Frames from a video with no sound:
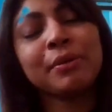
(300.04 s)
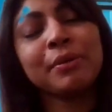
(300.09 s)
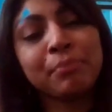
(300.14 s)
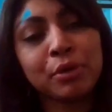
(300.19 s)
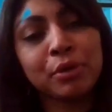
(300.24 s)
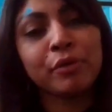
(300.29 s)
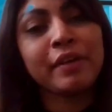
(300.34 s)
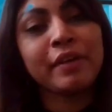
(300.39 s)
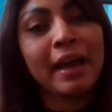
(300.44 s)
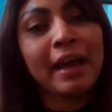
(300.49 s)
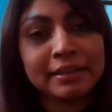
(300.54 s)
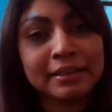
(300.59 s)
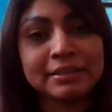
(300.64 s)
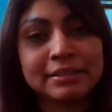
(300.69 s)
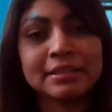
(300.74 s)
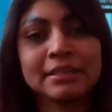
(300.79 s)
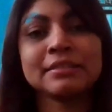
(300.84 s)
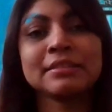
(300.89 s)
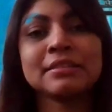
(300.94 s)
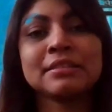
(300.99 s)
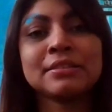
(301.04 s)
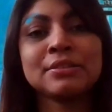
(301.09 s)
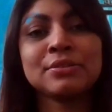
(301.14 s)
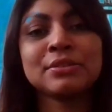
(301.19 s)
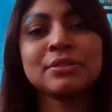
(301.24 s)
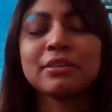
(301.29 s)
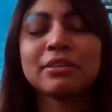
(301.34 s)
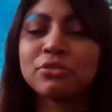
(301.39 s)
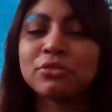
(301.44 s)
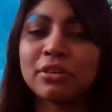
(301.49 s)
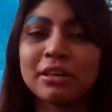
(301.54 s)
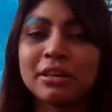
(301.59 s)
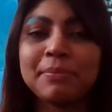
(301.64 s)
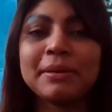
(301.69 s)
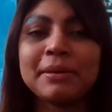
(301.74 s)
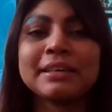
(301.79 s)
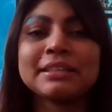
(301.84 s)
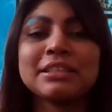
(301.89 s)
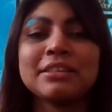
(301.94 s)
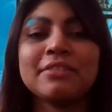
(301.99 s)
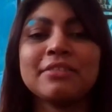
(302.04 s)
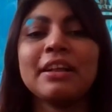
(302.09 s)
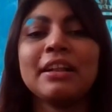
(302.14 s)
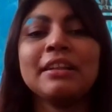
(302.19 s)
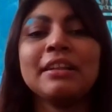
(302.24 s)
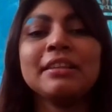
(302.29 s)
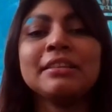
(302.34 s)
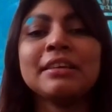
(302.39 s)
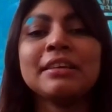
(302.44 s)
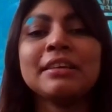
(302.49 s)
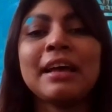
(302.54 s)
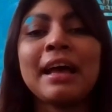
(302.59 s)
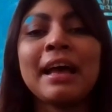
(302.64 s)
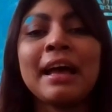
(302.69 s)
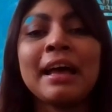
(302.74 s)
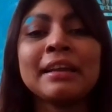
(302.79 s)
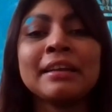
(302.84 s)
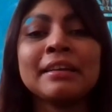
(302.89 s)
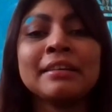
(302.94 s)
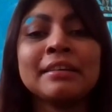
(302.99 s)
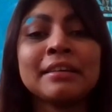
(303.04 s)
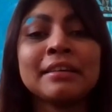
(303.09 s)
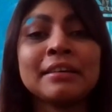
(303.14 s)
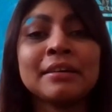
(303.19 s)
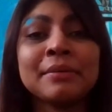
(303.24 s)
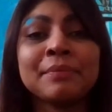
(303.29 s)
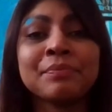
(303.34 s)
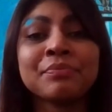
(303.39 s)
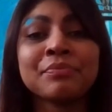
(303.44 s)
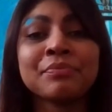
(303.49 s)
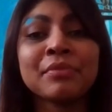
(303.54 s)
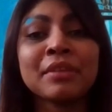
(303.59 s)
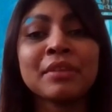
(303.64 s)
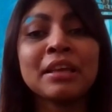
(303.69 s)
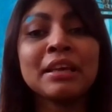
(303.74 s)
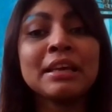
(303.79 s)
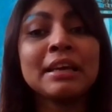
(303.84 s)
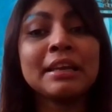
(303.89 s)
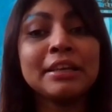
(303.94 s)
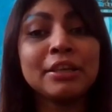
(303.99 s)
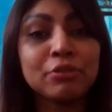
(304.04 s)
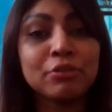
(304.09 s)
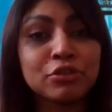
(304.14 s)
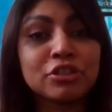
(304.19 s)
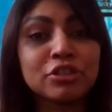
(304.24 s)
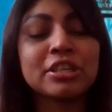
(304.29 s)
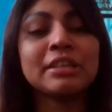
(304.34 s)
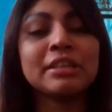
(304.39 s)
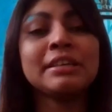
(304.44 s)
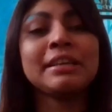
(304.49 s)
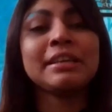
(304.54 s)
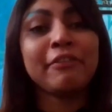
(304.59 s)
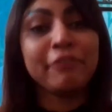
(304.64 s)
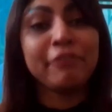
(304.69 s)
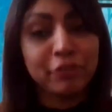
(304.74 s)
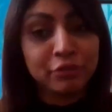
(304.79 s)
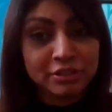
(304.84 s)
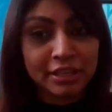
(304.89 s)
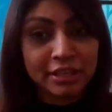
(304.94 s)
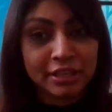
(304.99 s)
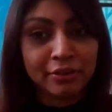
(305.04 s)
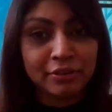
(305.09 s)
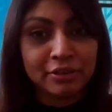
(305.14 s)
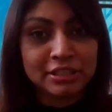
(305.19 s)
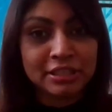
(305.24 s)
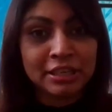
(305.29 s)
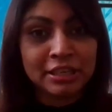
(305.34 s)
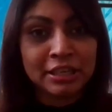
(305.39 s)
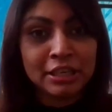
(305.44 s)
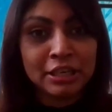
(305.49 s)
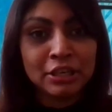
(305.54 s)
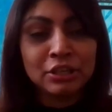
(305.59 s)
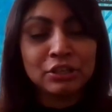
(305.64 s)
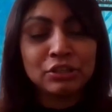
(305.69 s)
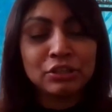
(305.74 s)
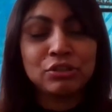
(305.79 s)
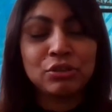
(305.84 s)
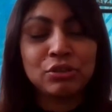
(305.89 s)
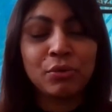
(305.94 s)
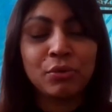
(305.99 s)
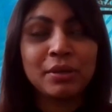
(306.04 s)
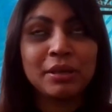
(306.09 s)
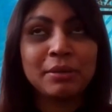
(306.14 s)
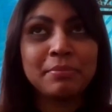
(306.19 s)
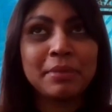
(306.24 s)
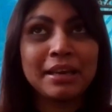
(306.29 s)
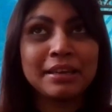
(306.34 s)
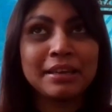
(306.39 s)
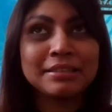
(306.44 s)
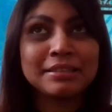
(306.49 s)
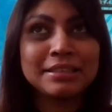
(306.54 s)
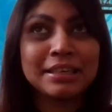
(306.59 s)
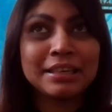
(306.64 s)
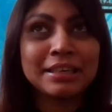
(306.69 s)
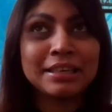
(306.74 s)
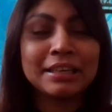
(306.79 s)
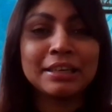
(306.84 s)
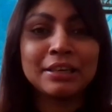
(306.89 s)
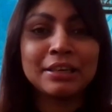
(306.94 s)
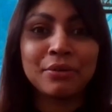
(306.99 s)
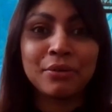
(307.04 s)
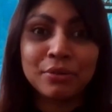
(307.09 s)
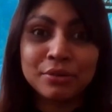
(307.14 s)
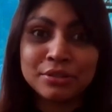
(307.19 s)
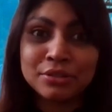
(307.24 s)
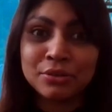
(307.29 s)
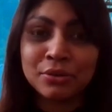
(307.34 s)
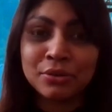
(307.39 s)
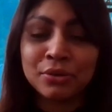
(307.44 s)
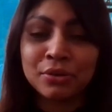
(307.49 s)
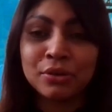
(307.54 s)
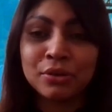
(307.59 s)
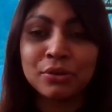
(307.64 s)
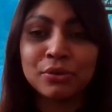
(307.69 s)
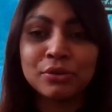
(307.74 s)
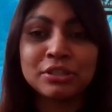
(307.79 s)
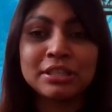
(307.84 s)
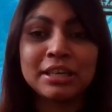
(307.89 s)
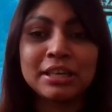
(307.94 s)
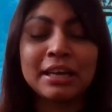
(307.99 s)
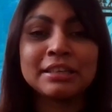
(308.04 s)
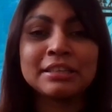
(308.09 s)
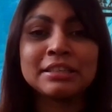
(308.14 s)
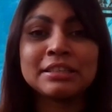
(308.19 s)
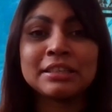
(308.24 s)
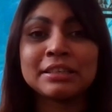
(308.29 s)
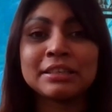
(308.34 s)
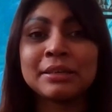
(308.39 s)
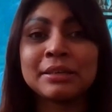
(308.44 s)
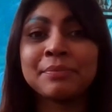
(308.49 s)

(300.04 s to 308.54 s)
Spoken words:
improved access to sexual and reproductive health and nutrition and food security. So we basically also looked at